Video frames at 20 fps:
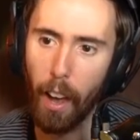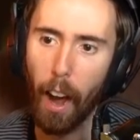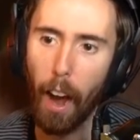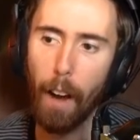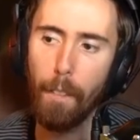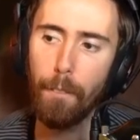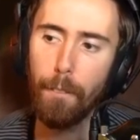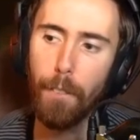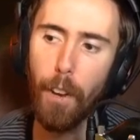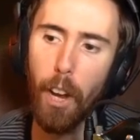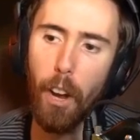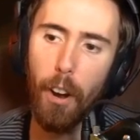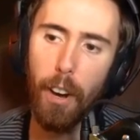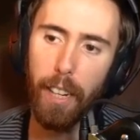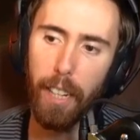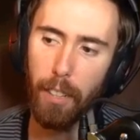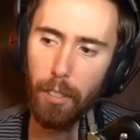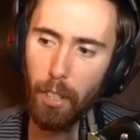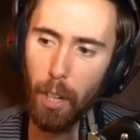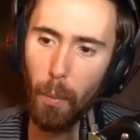I'm
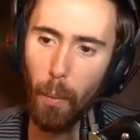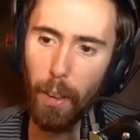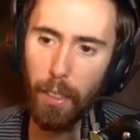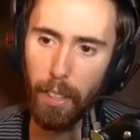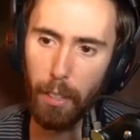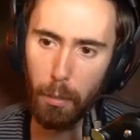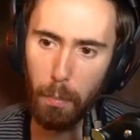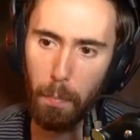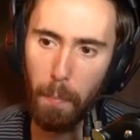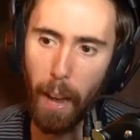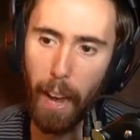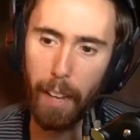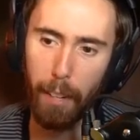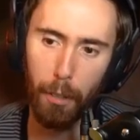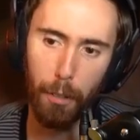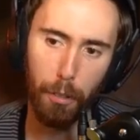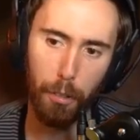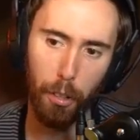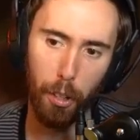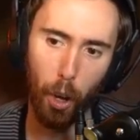failing to see why this
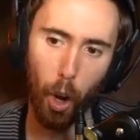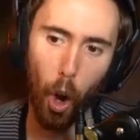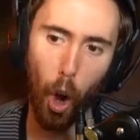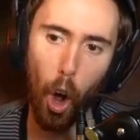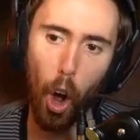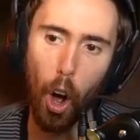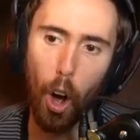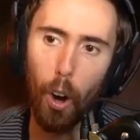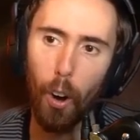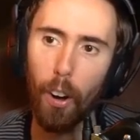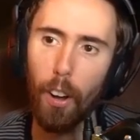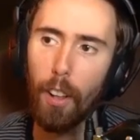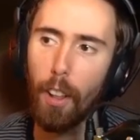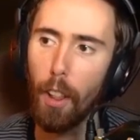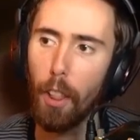matters at all.